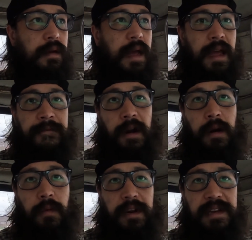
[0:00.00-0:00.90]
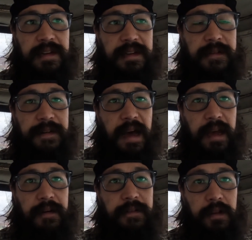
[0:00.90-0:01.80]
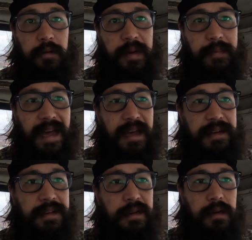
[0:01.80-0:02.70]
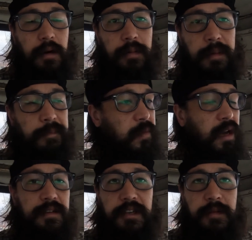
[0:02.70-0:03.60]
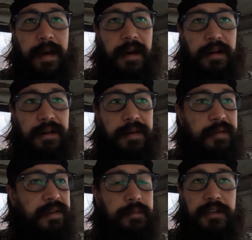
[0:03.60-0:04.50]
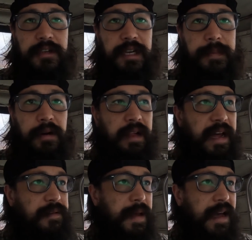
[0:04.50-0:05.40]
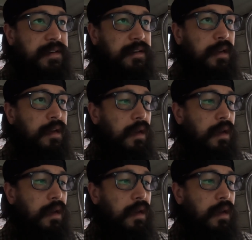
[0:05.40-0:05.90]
AFR 165 aluminum heads, long tube headers with some cheapo glass packs.